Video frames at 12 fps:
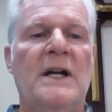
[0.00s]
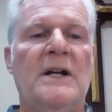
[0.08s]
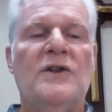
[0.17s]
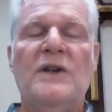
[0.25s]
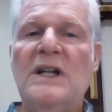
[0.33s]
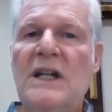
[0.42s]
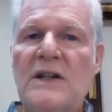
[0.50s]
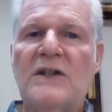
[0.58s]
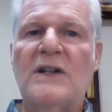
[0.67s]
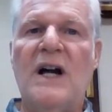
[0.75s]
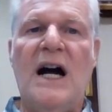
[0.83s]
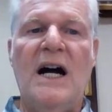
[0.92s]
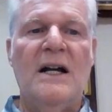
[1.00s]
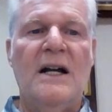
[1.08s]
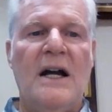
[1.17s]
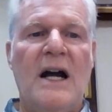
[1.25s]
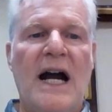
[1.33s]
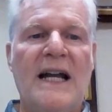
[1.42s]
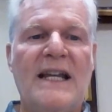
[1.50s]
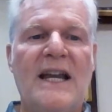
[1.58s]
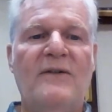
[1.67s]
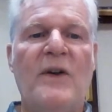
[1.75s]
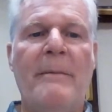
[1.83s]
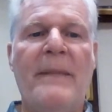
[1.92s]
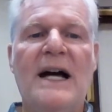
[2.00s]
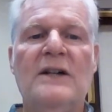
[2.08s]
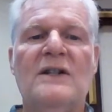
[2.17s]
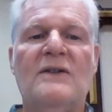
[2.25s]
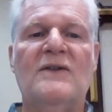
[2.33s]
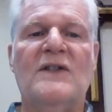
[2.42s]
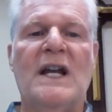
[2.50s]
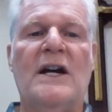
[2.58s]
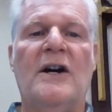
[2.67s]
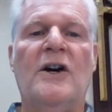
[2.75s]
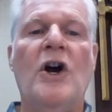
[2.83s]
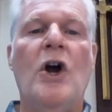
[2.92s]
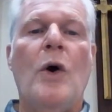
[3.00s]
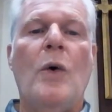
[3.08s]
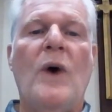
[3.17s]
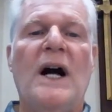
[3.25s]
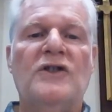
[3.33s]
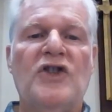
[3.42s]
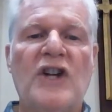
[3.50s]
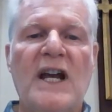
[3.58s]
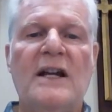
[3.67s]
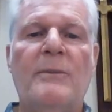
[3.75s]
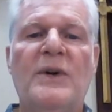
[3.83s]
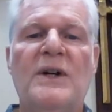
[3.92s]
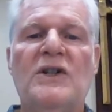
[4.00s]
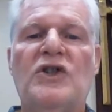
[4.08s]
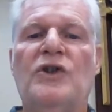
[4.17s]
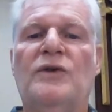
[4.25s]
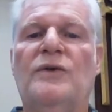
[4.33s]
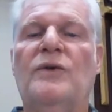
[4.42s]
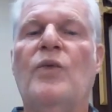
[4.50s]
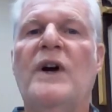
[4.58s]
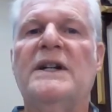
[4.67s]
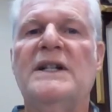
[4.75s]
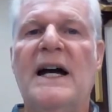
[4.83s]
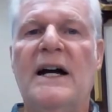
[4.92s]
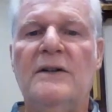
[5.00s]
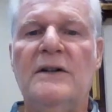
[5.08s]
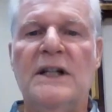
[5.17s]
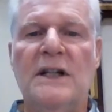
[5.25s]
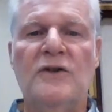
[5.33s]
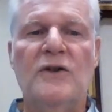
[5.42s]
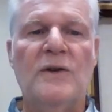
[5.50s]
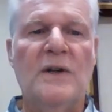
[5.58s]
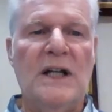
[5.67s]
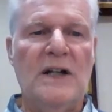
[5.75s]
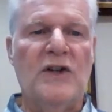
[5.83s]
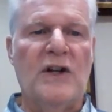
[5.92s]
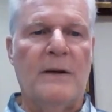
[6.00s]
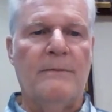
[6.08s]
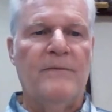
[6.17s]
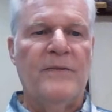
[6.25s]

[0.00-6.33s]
To Esau, I gave the mountains of Seir while Jacob and his children went down into Egypt.